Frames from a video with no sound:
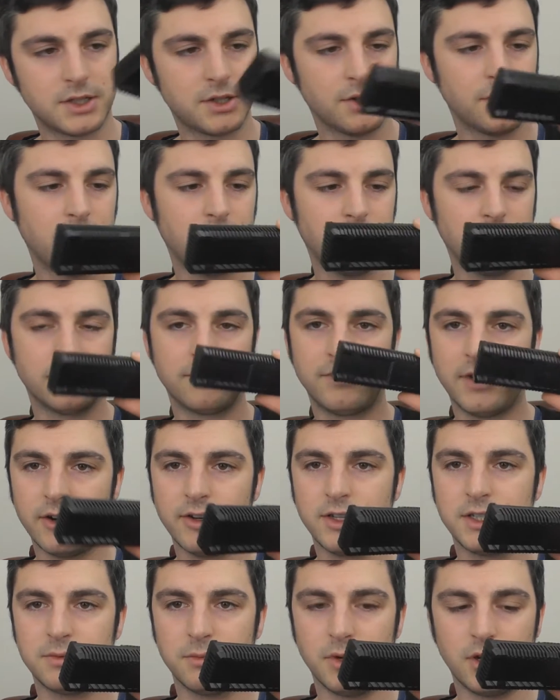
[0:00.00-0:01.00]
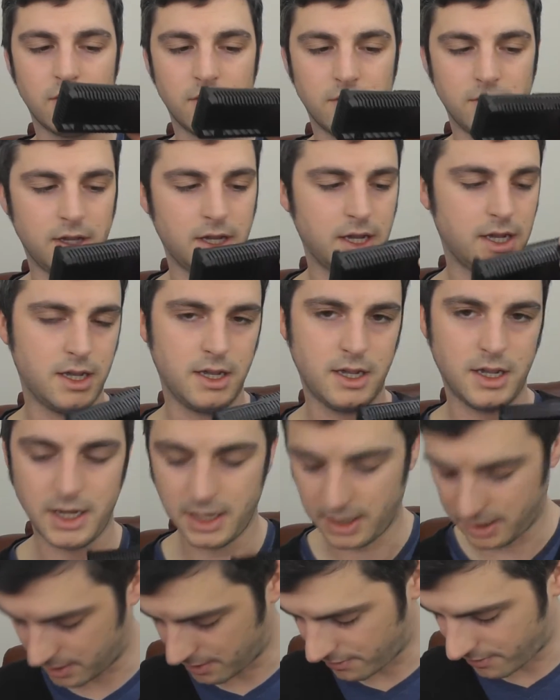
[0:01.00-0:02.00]
So, and it's very small,
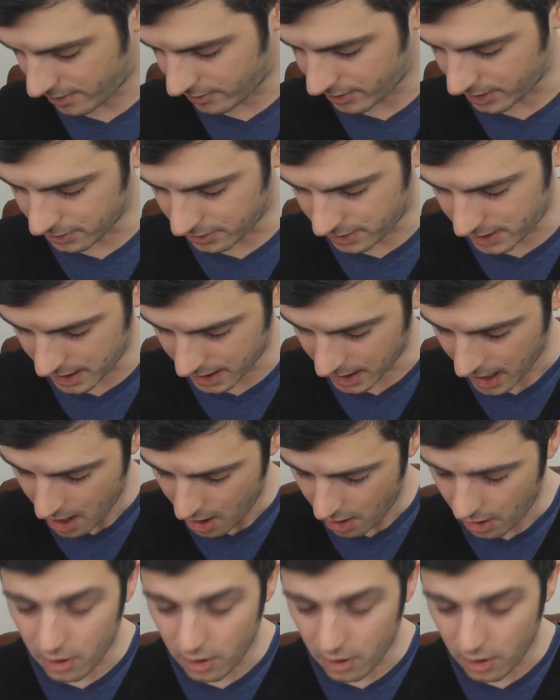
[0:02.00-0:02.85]
and it's a very good thing.